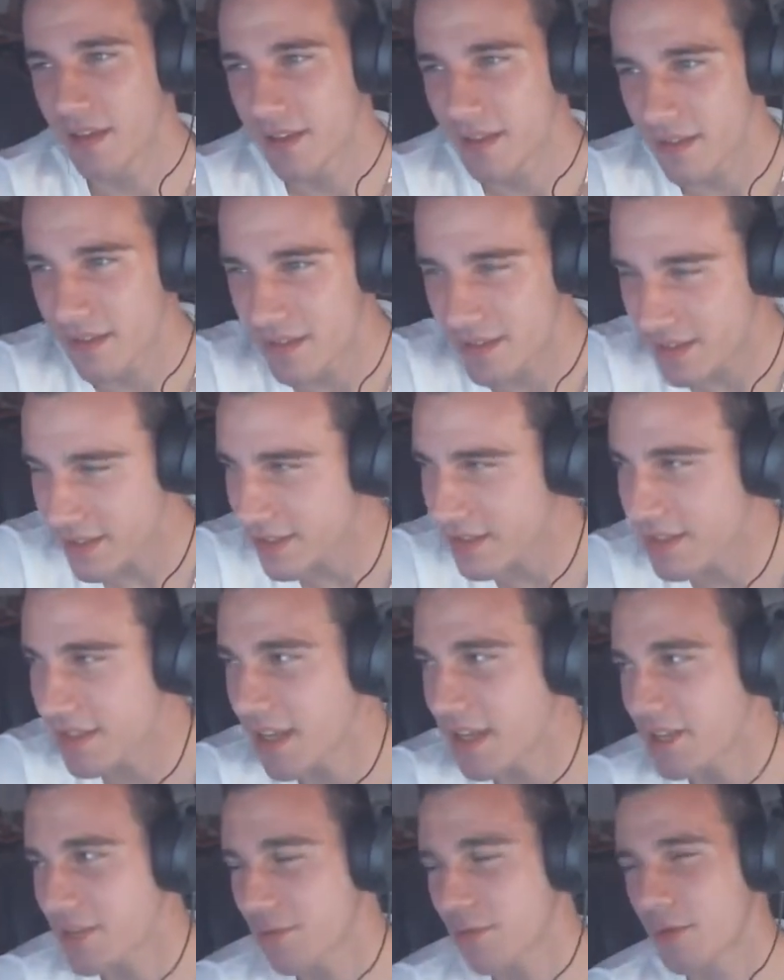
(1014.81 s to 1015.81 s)
the
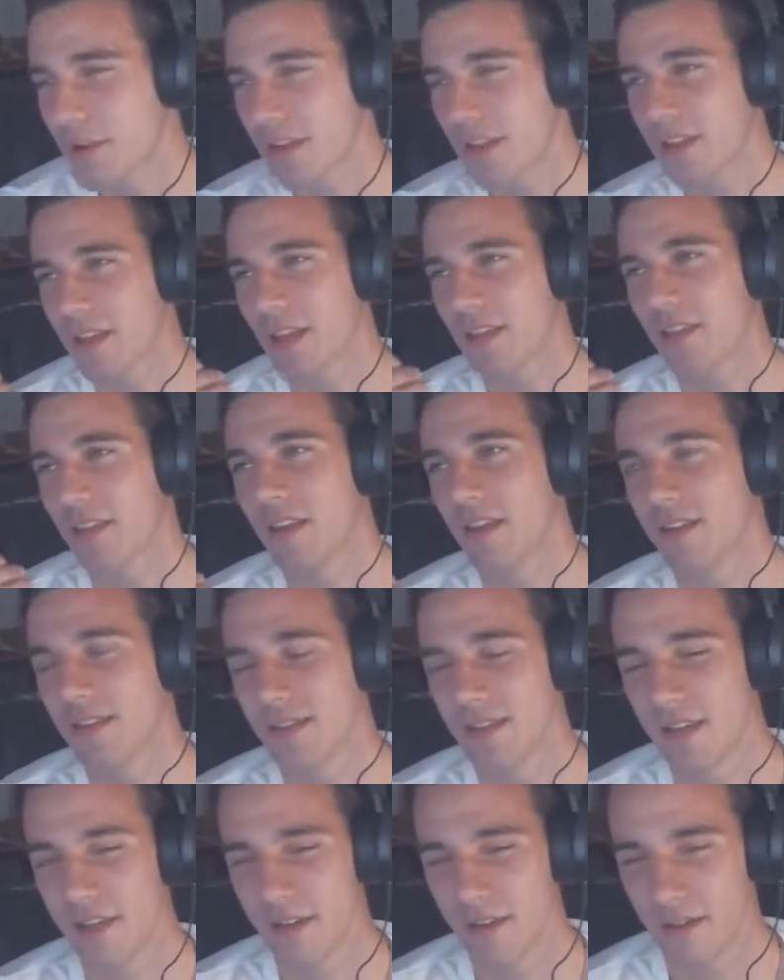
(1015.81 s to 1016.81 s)
6820 that is
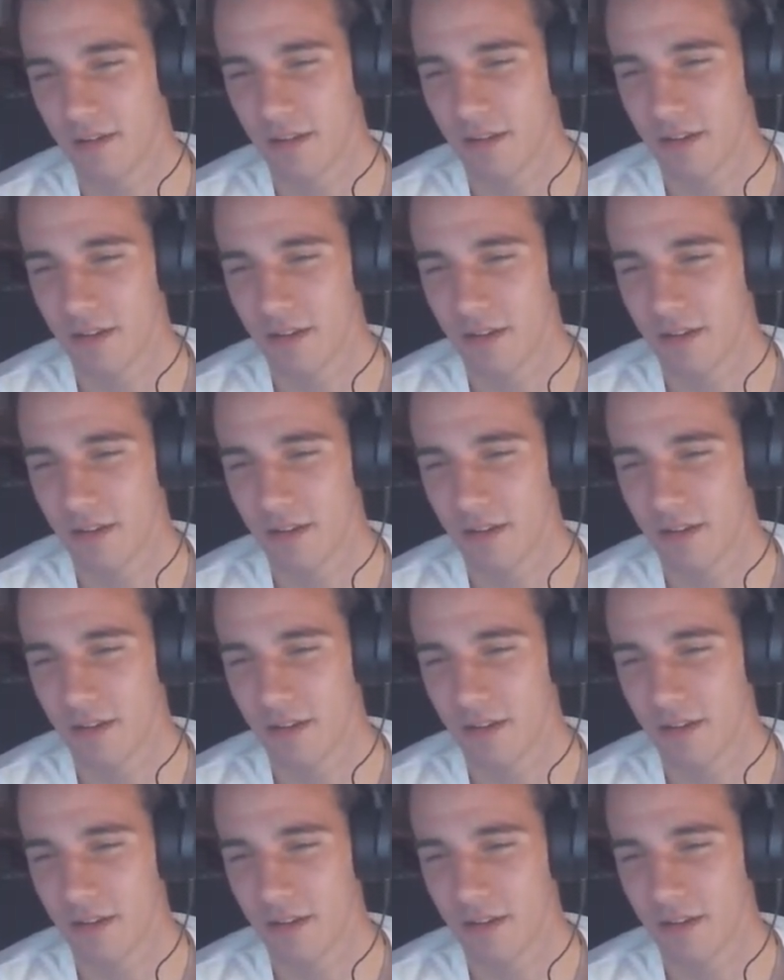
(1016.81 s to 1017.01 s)
there,